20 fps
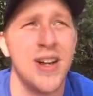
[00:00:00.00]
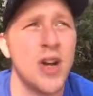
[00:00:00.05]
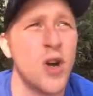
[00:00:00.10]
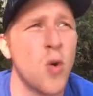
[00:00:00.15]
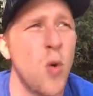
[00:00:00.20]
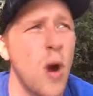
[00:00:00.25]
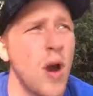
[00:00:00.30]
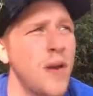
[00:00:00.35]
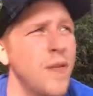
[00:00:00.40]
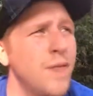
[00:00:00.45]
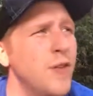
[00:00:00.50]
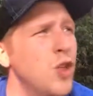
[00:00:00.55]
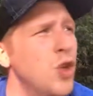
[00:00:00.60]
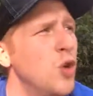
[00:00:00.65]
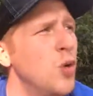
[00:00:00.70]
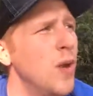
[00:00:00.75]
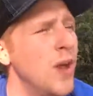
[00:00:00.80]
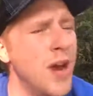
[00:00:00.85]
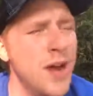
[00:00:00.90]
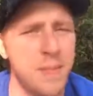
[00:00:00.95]
quite a
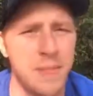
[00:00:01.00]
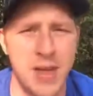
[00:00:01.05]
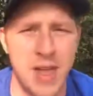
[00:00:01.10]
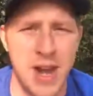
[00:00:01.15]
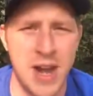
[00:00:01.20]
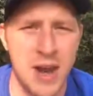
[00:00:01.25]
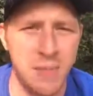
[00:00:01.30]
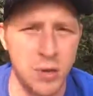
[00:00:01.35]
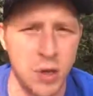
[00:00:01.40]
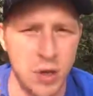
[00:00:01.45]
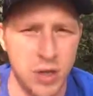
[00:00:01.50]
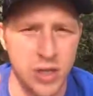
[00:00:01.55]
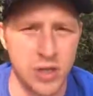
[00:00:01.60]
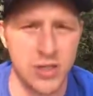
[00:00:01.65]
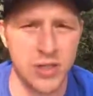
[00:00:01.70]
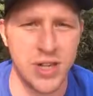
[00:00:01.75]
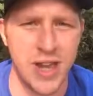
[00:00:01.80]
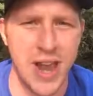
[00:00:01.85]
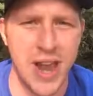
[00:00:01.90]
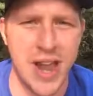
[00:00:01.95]
few, and I'm
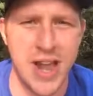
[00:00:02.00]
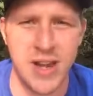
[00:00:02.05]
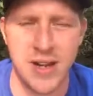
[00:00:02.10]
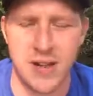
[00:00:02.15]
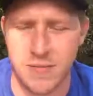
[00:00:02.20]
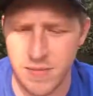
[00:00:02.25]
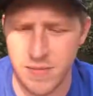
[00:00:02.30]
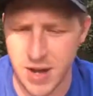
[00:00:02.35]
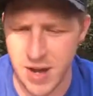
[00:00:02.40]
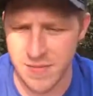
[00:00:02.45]
looking to add.